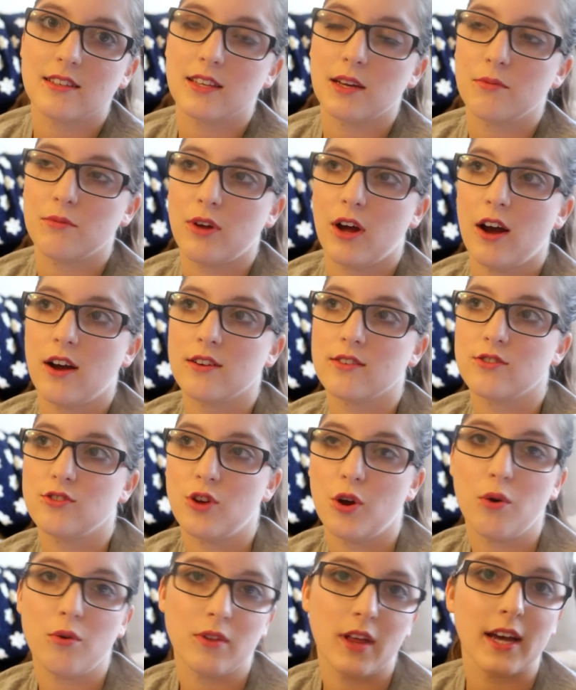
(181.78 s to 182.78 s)
Some dogs
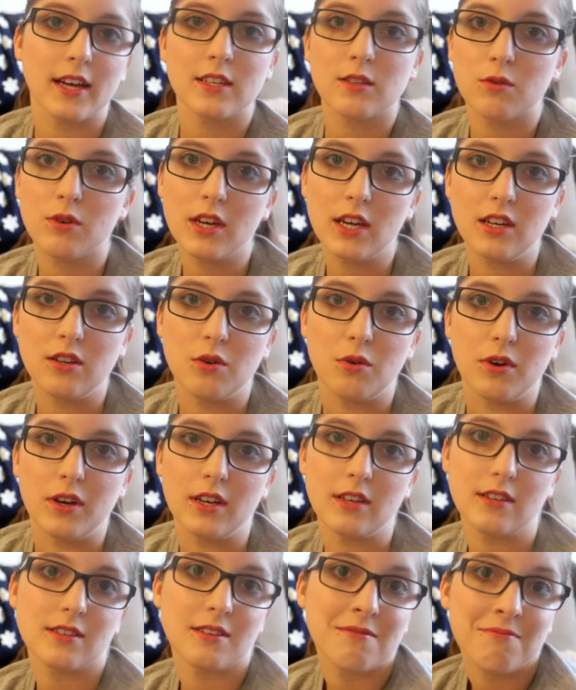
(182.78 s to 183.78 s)
don't like squeaky
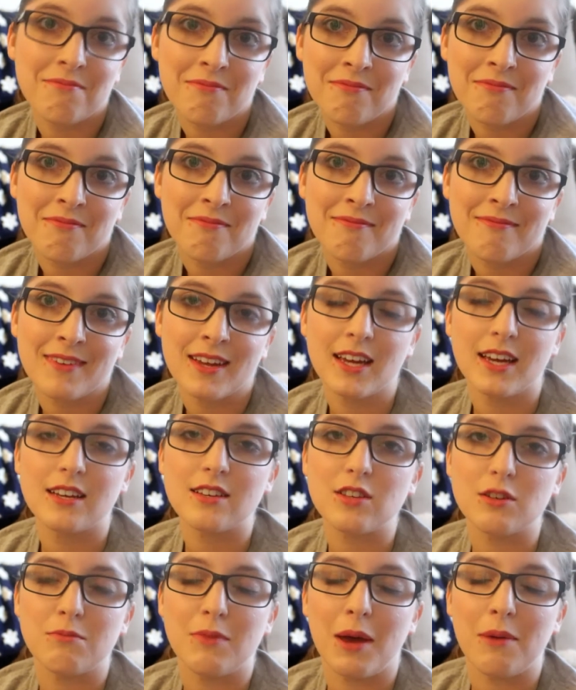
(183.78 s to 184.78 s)
toys.
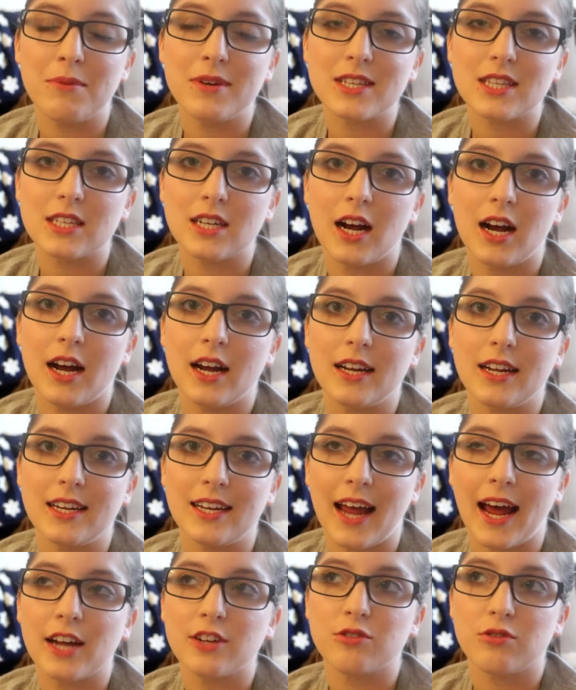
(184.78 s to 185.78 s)
So maybe it's not a
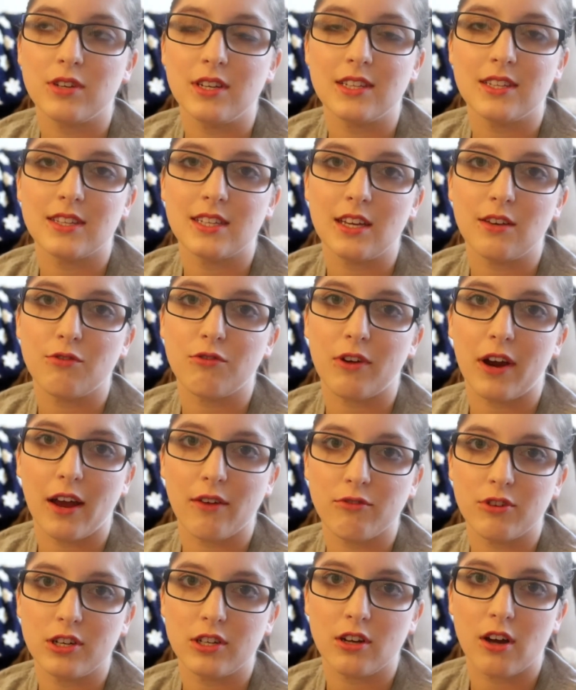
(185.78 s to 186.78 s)
natural instinct for
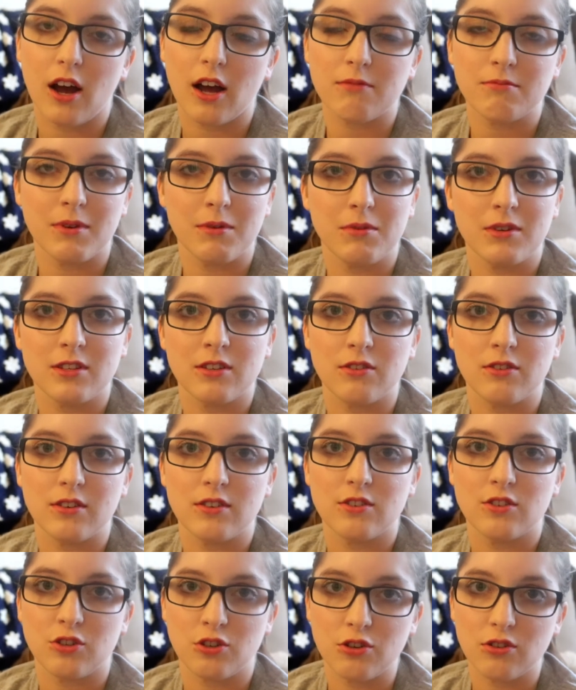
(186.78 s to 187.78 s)
every dog. Maybe it's only
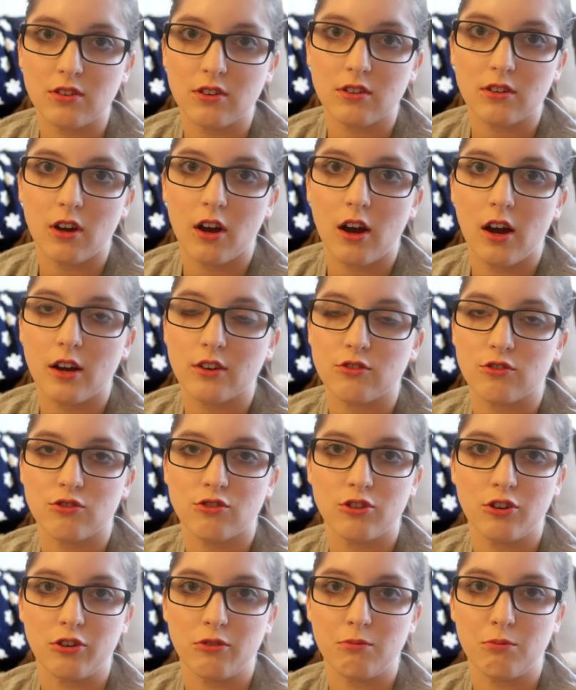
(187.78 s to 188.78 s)
certain dogs or
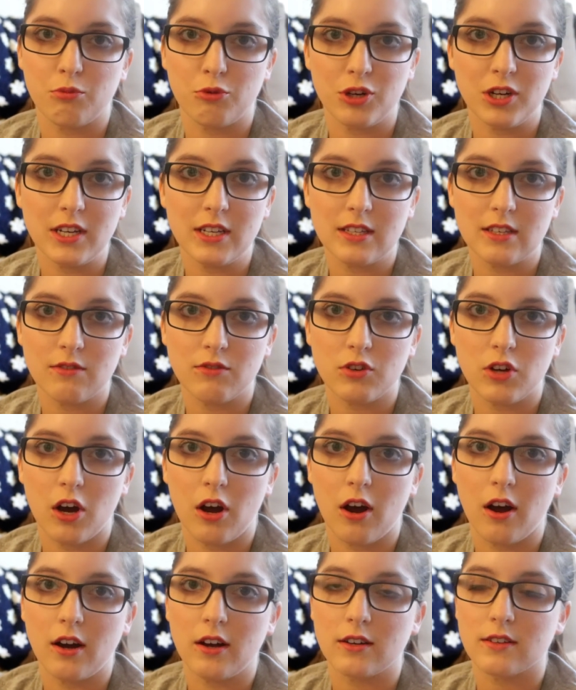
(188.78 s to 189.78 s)
certain breeds of
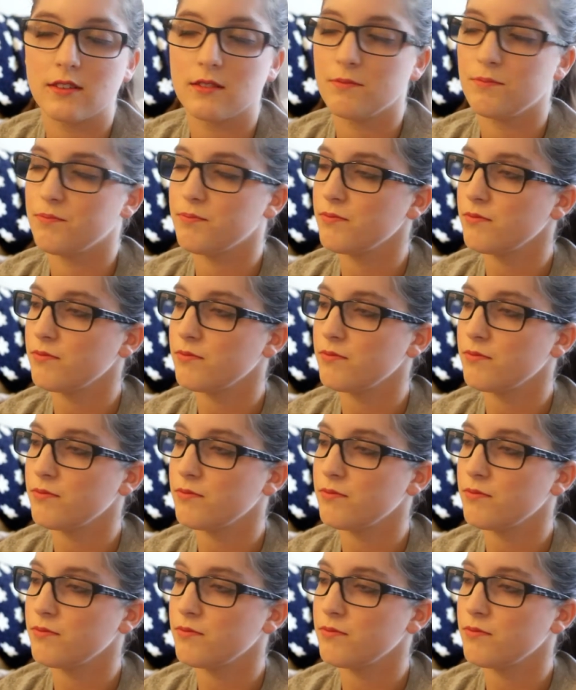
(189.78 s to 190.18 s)
dogs.